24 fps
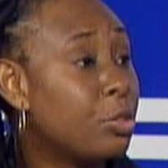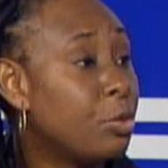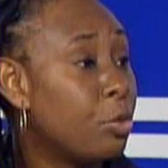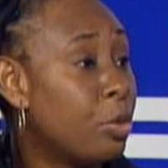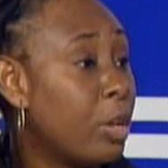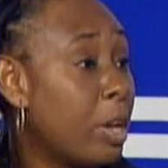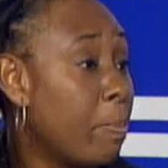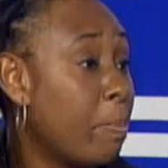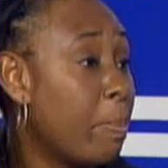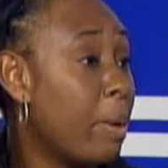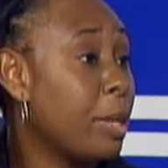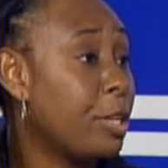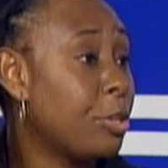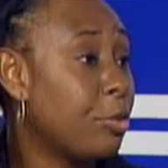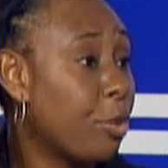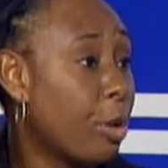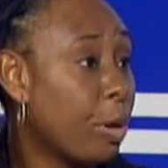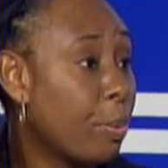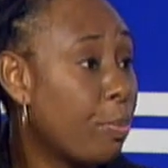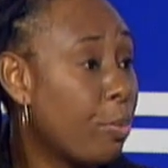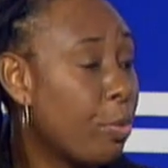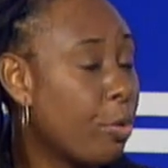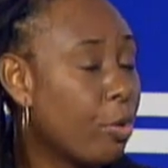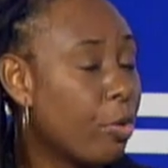their mentoring
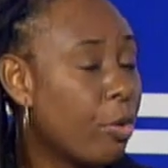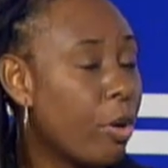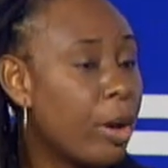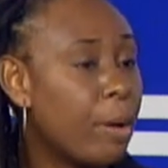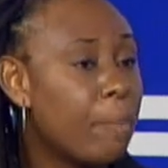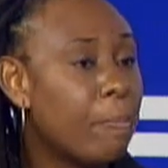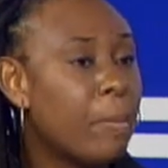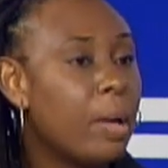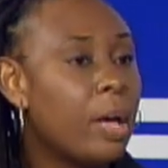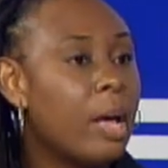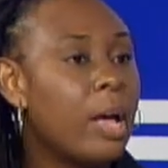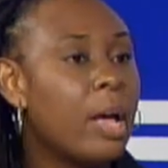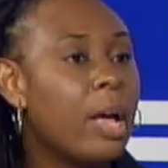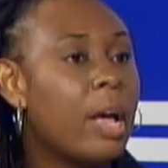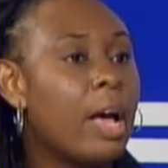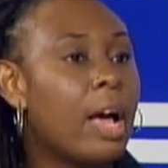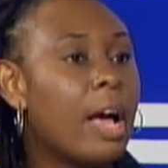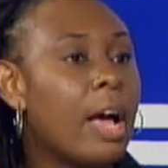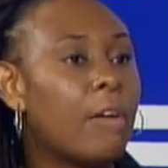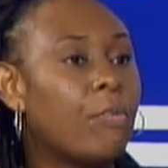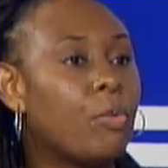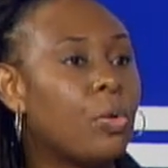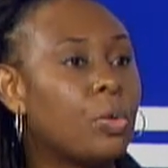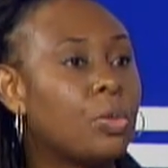program.
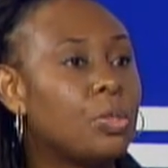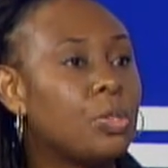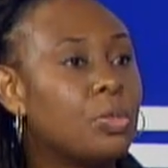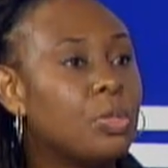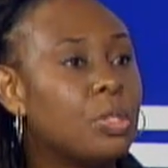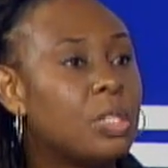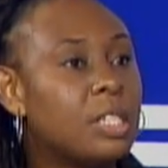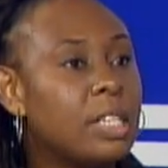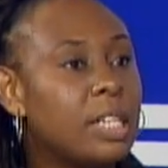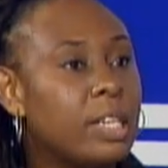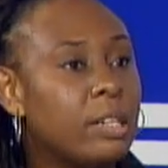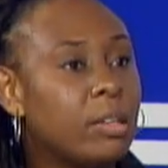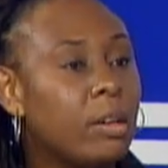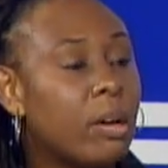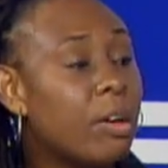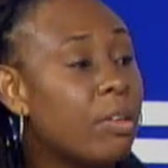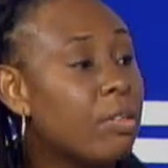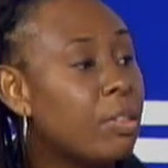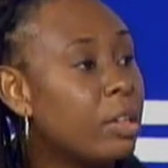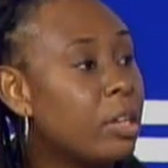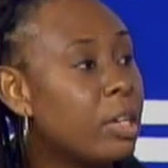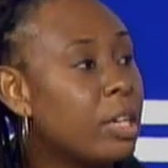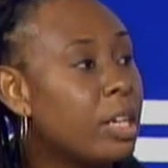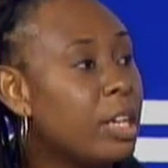I've also seen
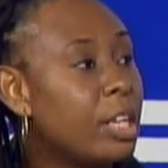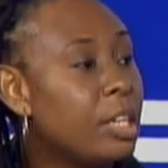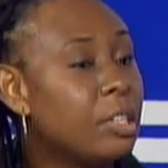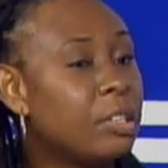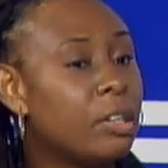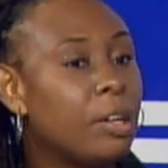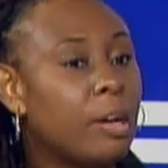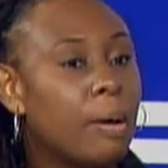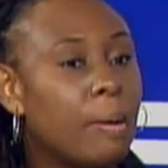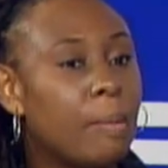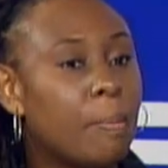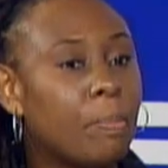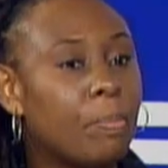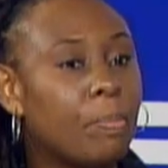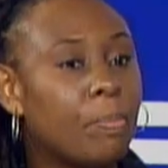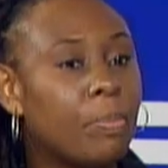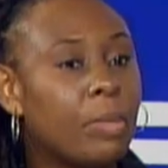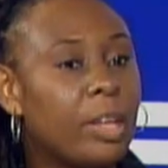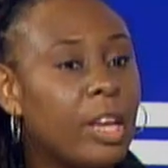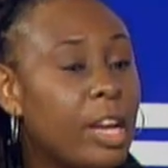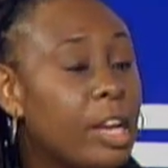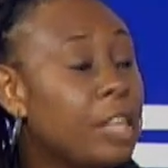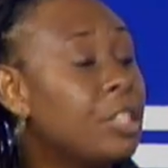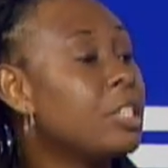other
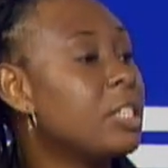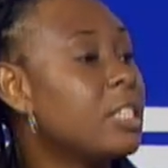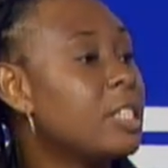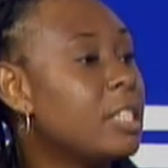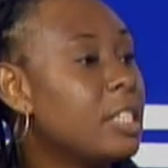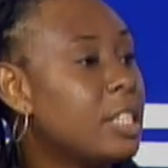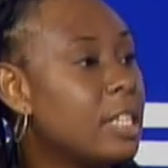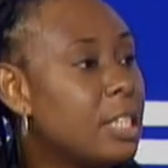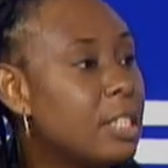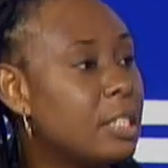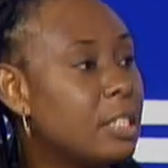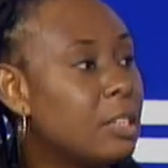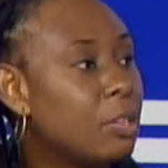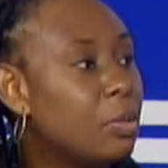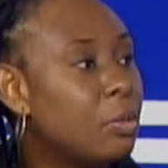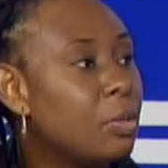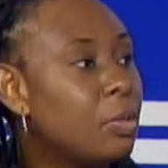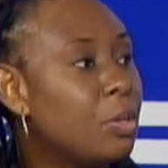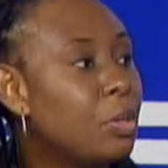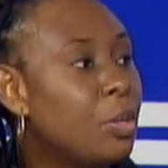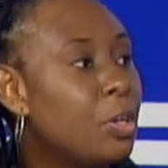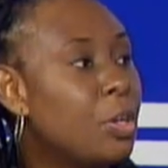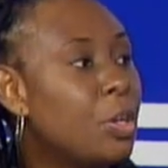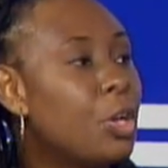agencies
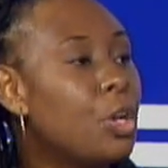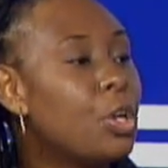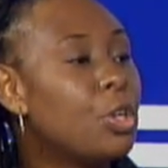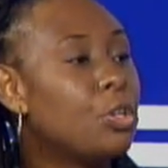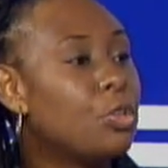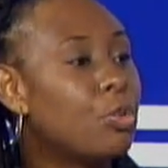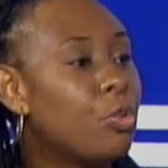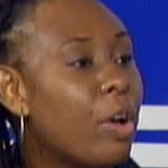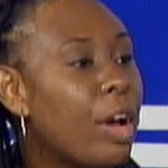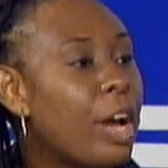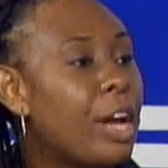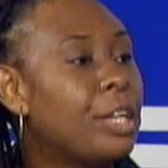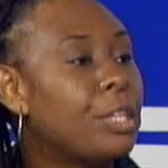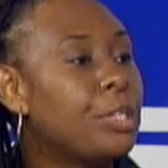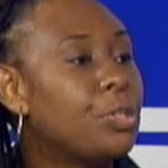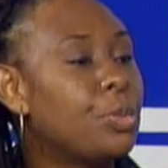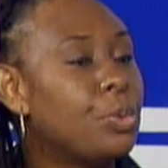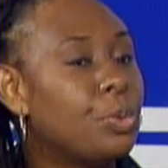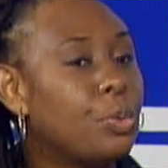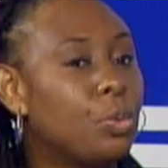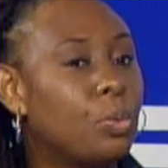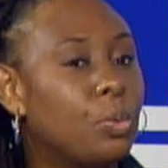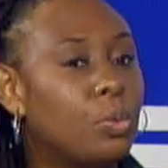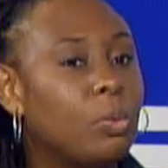try
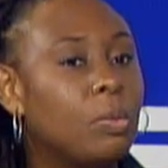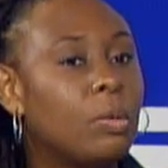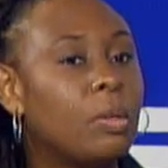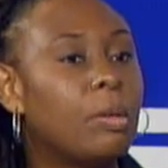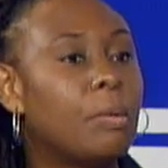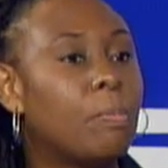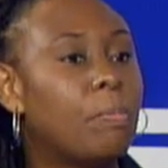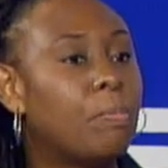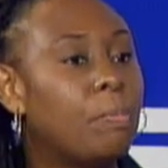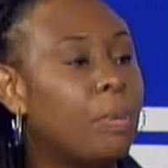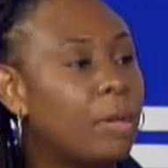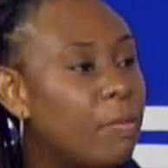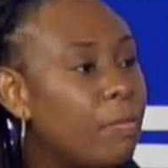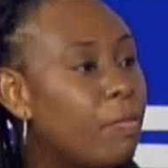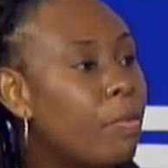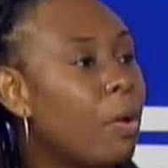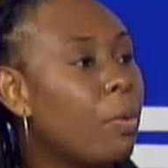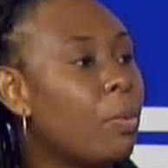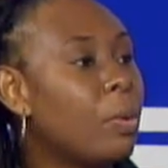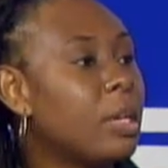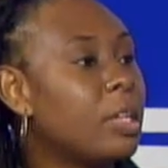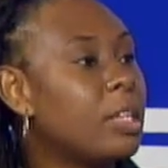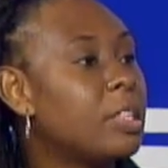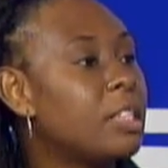to put
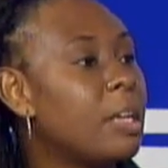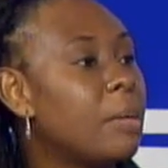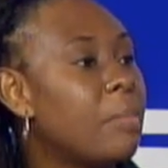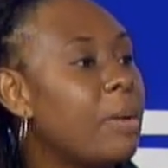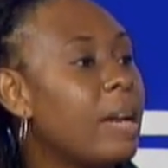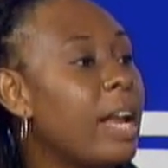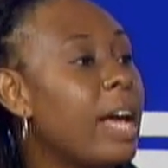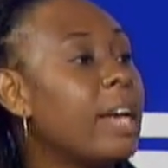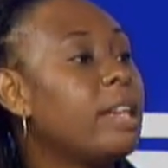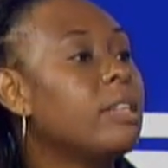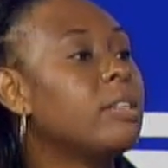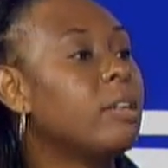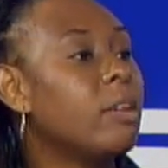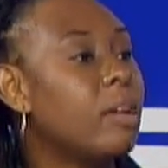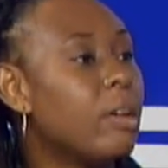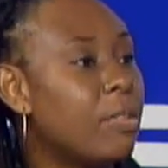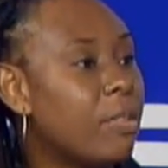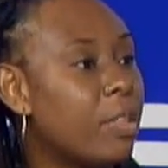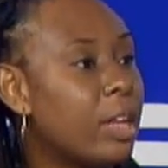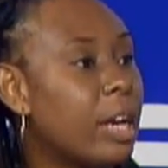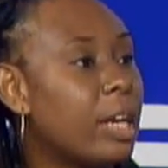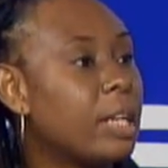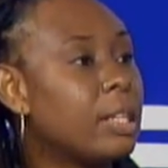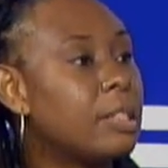forward some light on
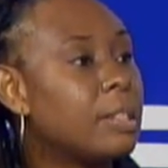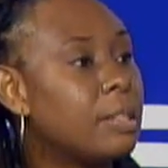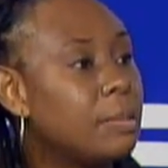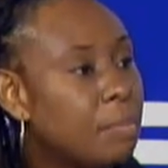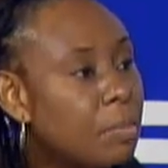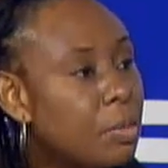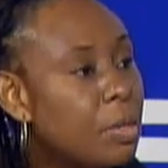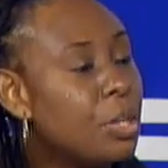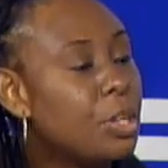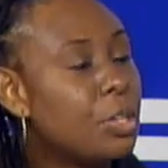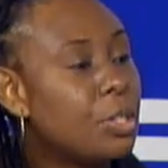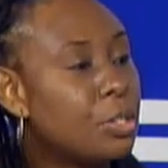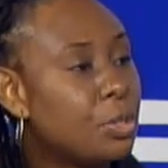that. So